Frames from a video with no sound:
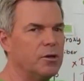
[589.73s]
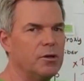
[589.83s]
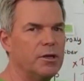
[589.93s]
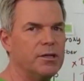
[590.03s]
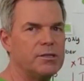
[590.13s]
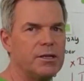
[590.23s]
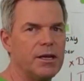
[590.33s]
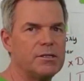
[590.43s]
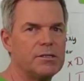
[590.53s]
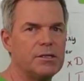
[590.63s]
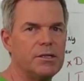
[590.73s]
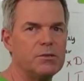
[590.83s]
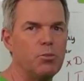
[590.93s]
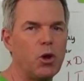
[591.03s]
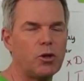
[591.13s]
internet
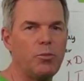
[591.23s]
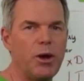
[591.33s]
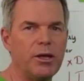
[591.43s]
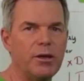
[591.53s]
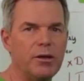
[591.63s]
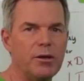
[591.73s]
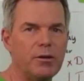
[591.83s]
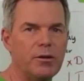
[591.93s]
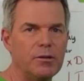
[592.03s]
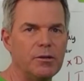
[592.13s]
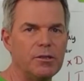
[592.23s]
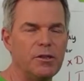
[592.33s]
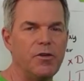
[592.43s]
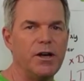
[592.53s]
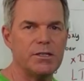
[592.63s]
is blocked by a
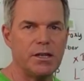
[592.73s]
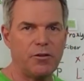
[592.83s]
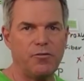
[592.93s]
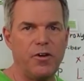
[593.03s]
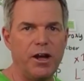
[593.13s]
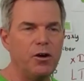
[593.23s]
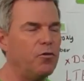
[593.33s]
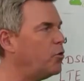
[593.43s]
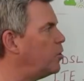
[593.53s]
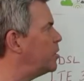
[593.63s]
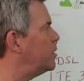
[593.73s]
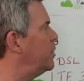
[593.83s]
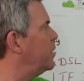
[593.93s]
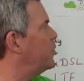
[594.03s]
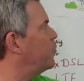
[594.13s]
device like a firewall.
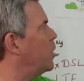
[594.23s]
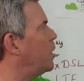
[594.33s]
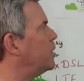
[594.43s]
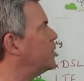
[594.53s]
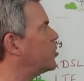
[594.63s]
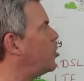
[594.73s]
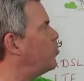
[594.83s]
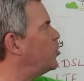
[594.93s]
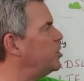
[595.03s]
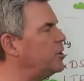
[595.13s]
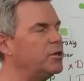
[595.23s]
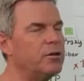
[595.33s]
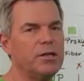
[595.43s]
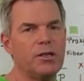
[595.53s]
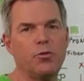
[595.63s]
If you are in a company
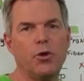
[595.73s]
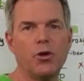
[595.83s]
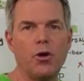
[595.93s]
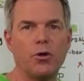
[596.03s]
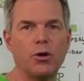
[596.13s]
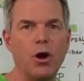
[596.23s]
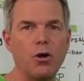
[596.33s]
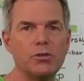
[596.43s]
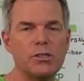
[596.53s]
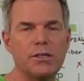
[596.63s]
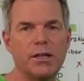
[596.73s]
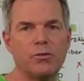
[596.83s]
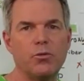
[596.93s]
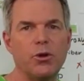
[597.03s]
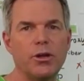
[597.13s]
network or a hotel
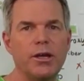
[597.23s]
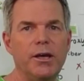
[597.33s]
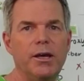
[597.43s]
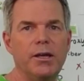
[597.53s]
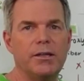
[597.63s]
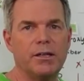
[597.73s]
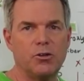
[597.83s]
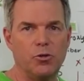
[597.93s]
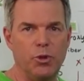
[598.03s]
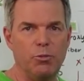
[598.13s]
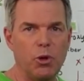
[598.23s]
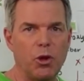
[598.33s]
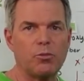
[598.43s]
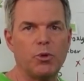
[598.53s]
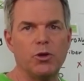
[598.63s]
network, that could be
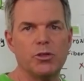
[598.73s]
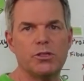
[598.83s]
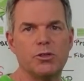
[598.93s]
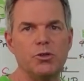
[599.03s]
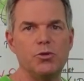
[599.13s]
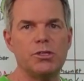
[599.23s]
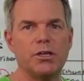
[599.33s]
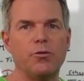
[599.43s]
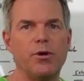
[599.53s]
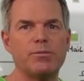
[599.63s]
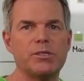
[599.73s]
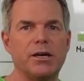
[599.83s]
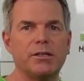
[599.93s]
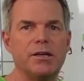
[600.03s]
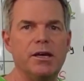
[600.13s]
blocked because you're using a
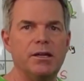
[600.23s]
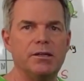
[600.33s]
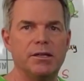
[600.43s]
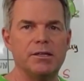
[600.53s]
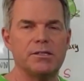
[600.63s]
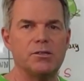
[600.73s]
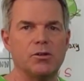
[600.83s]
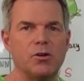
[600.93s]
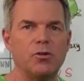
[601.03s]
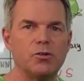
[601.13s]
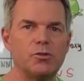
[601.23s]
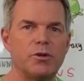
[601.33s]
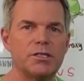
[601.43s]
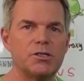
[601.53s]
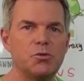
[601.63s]
website that is not
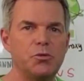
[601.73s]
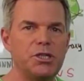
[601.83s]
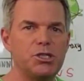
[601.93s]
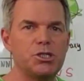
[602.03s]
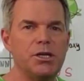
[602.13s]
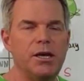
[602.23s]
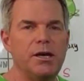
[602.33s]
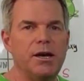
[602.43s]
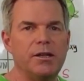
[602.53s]
authorized to reach, and